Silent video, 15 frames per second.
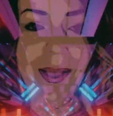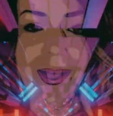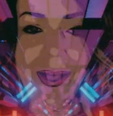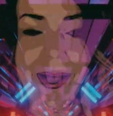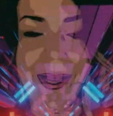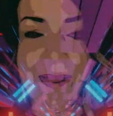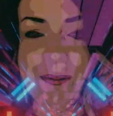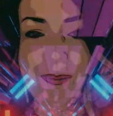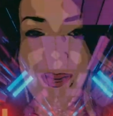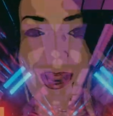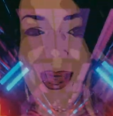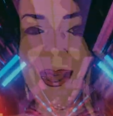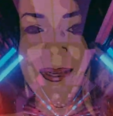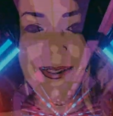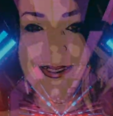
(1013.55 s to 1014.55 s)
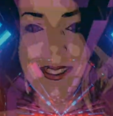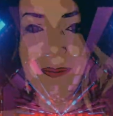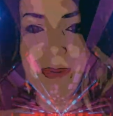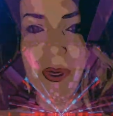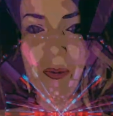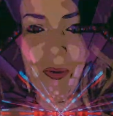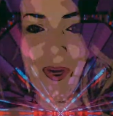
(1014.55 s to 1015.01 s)
I am planting
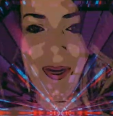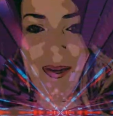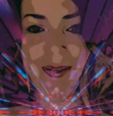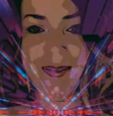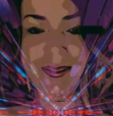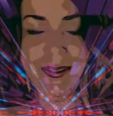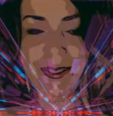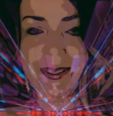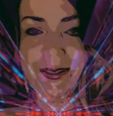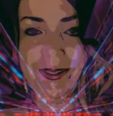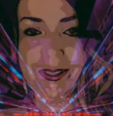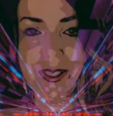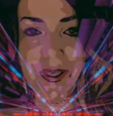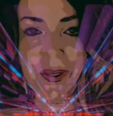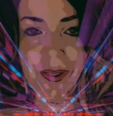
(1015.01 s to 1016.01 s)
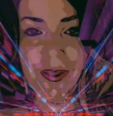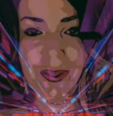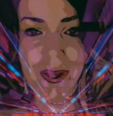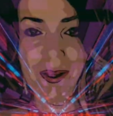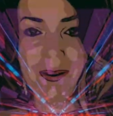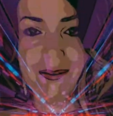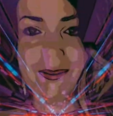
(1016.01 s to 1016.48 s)
my words into your
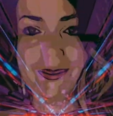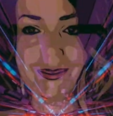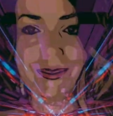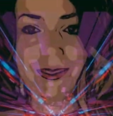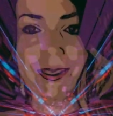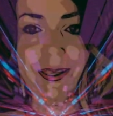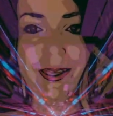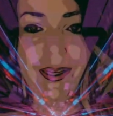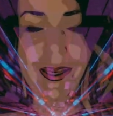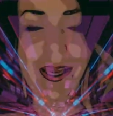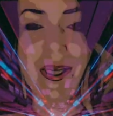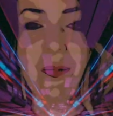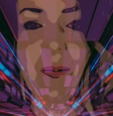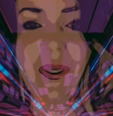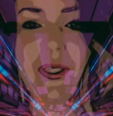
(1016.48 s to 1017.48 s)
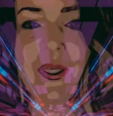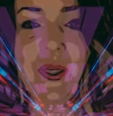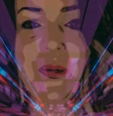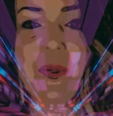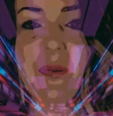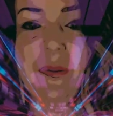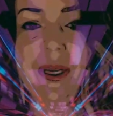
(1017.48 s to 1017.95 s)
thoughts, and when
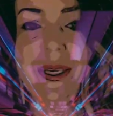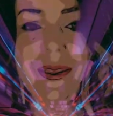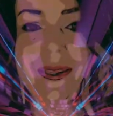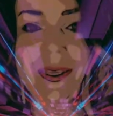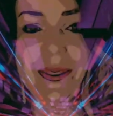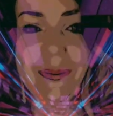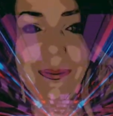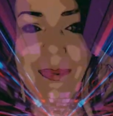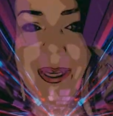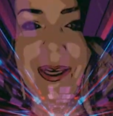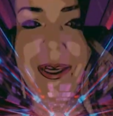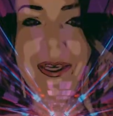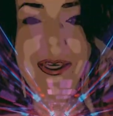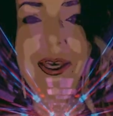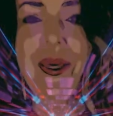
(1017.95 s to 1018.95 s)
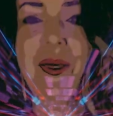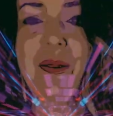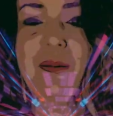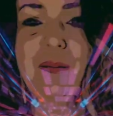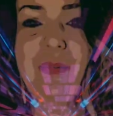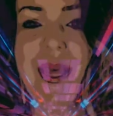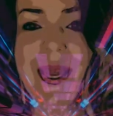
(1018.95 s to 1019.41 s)
you repeat them,
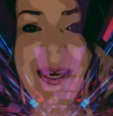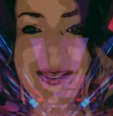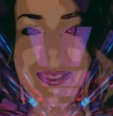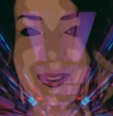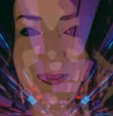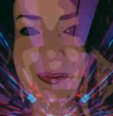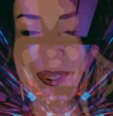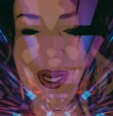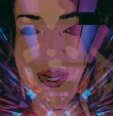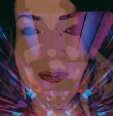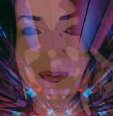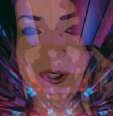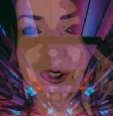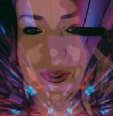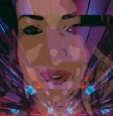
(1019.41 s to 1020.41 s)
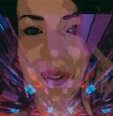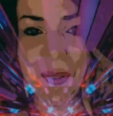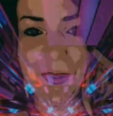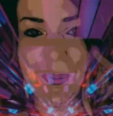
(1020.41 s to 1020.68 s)
you make them come true.